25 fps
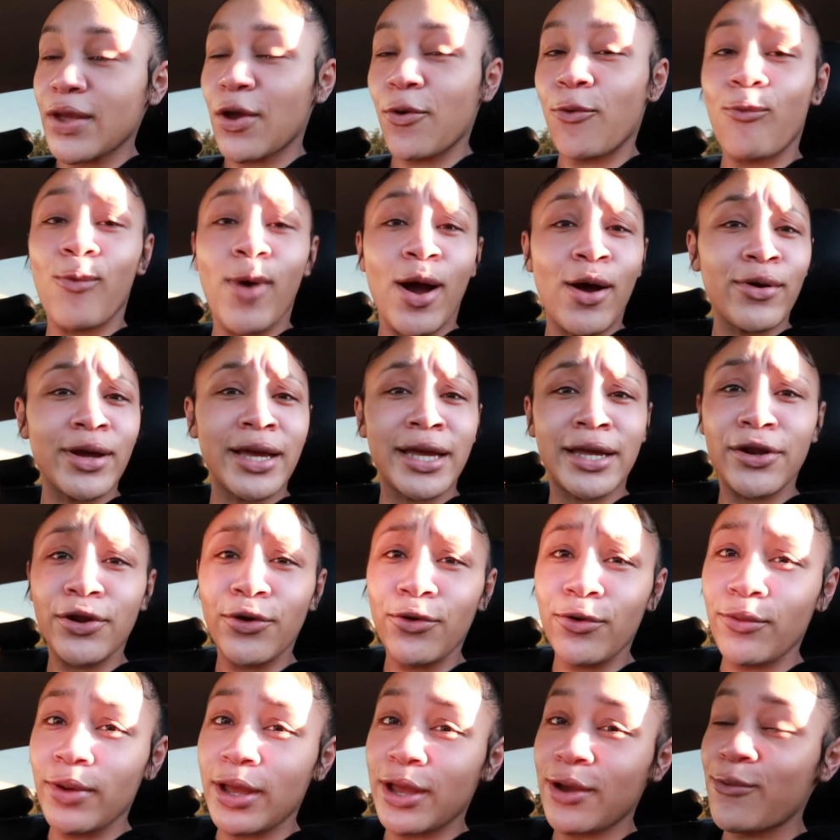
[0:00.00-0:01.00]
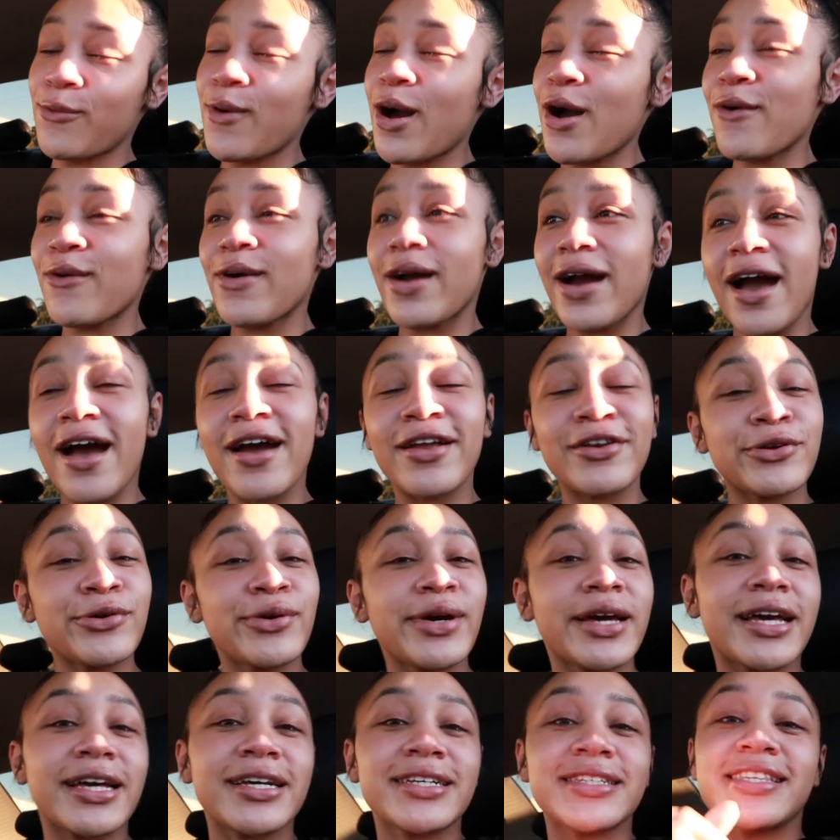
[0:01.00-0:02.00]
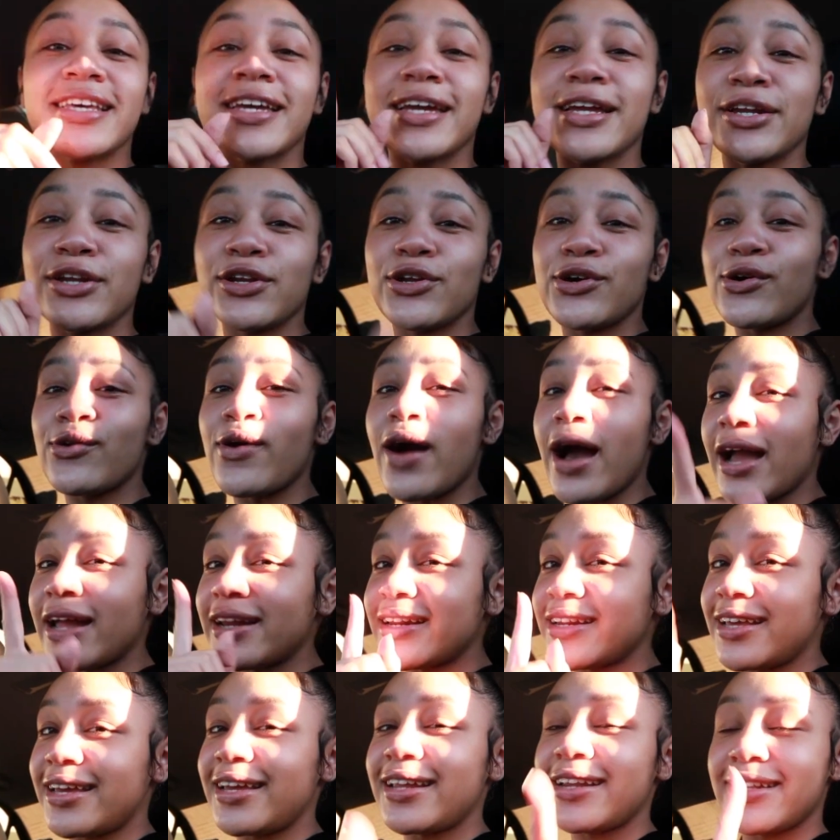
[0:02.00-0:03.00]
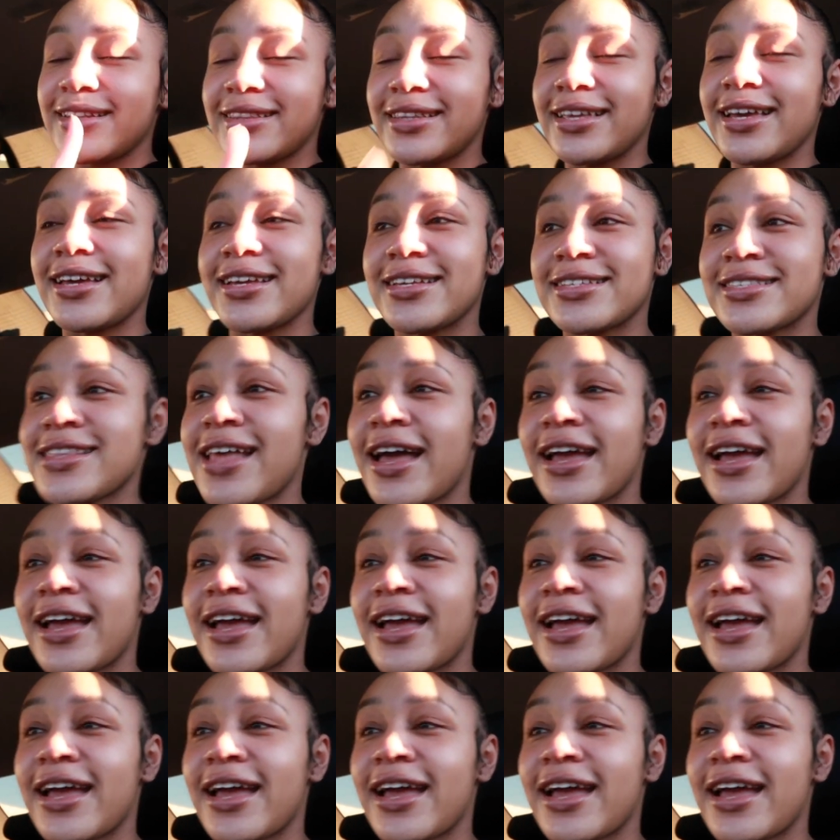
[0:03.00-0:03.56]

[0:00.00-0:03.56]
Won't he do it? Won't God do it? Because he knew I needed this.